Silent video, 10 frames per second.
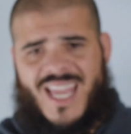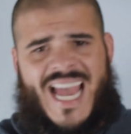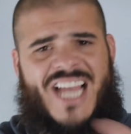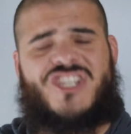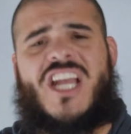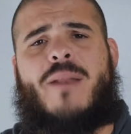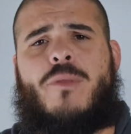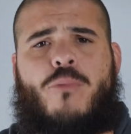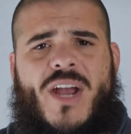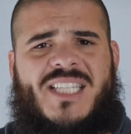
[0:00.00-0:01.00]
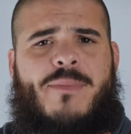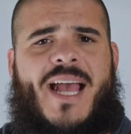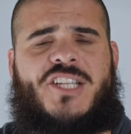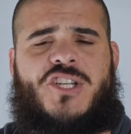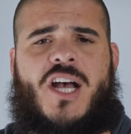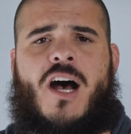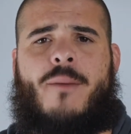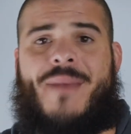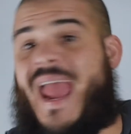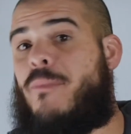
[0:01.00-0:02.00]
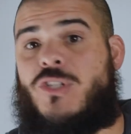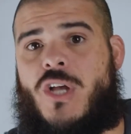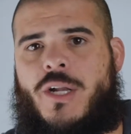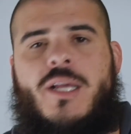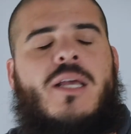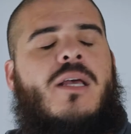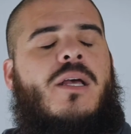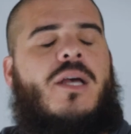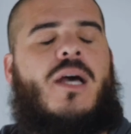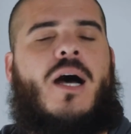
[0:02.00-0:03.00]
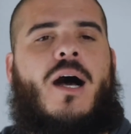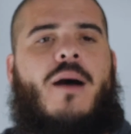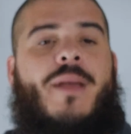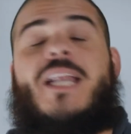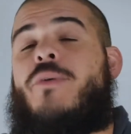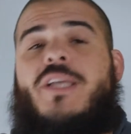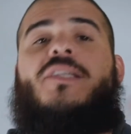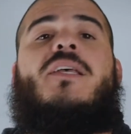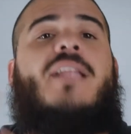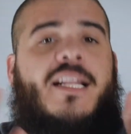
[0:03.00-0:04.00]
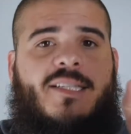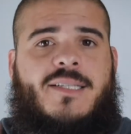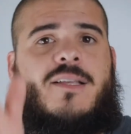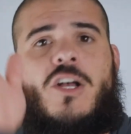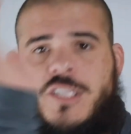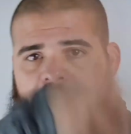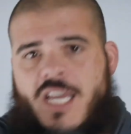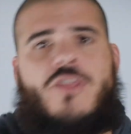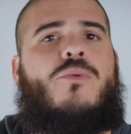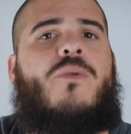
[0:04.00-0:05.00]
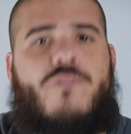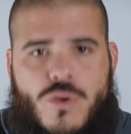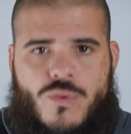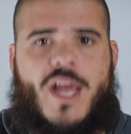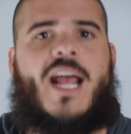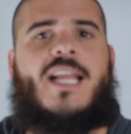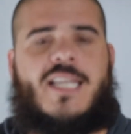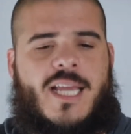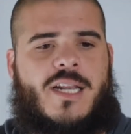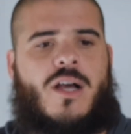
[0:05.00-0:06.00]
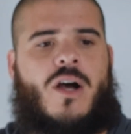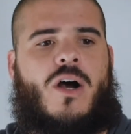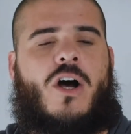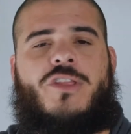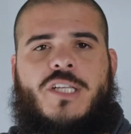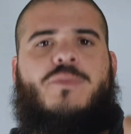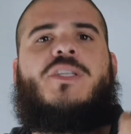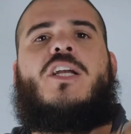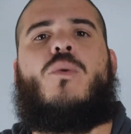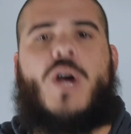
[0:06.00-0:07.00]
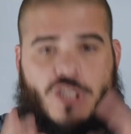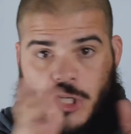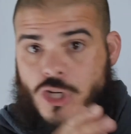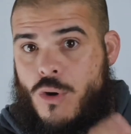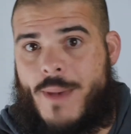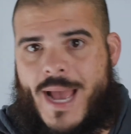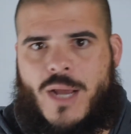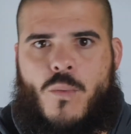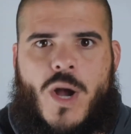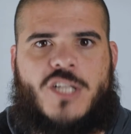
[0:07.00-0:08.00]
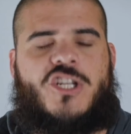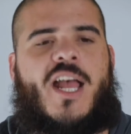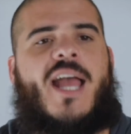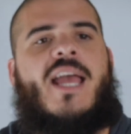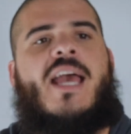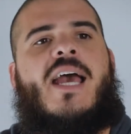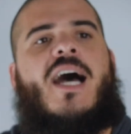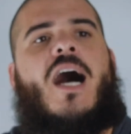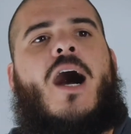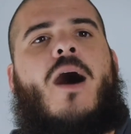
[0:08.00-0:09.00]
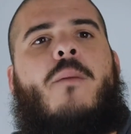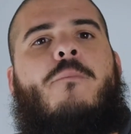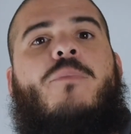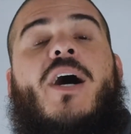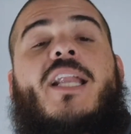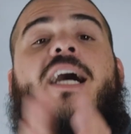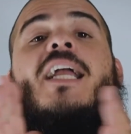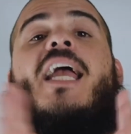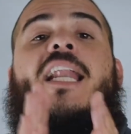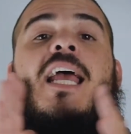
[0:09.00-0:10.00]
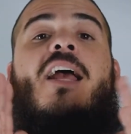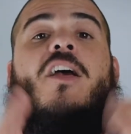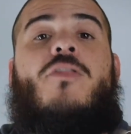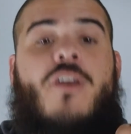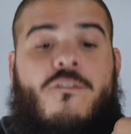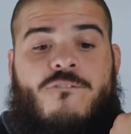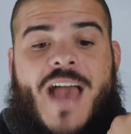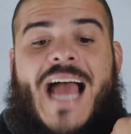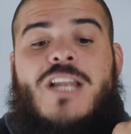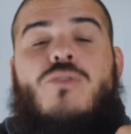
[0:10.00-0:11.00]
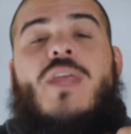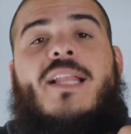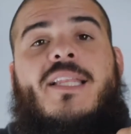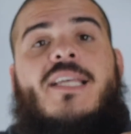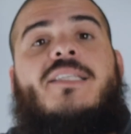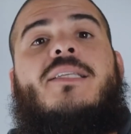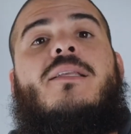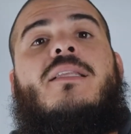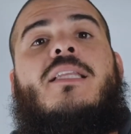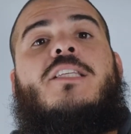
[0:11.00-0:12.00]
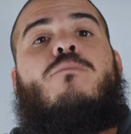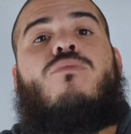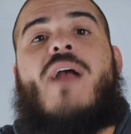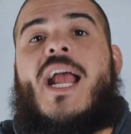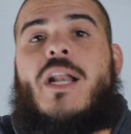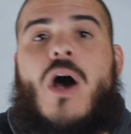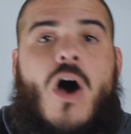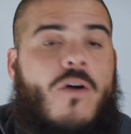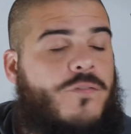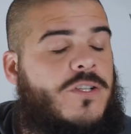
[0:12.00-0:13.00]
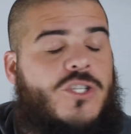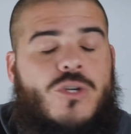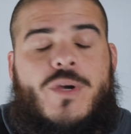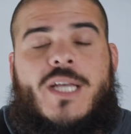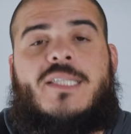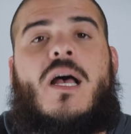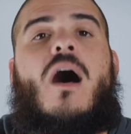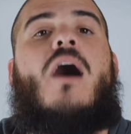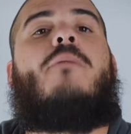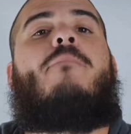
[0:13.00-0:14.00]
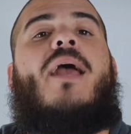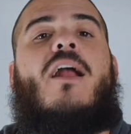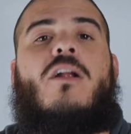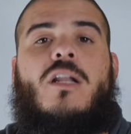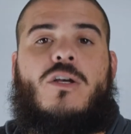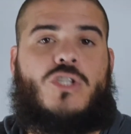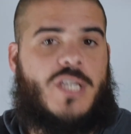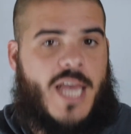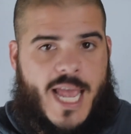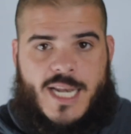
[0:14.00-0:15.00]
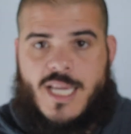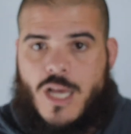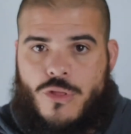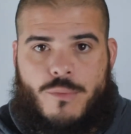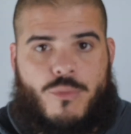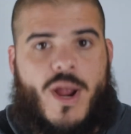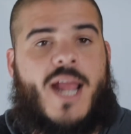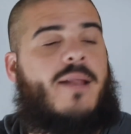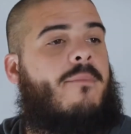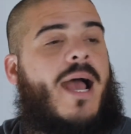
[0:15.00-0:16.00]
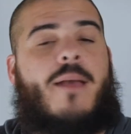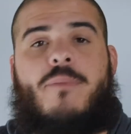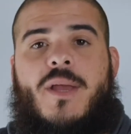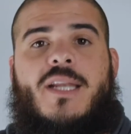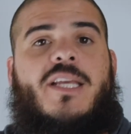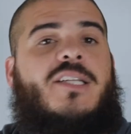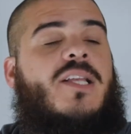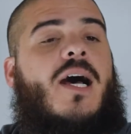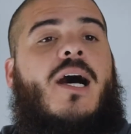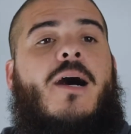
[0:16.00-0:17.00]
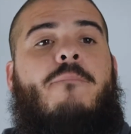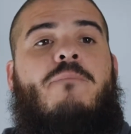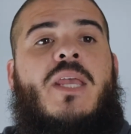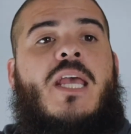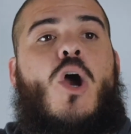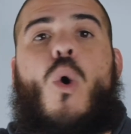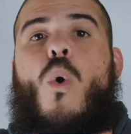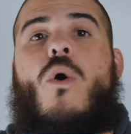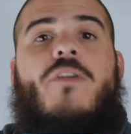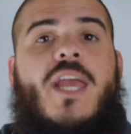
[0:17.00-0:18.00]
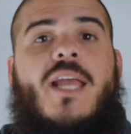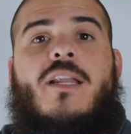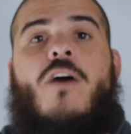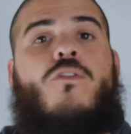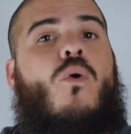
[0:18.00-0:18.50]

I actually got them the price match Amazon. Anyways, that's on the other review that I did on this particular watch, so you can go back and watch that. But again, the value that this brand offers you is unparalleled to any other brand, in my opinion. Orient, of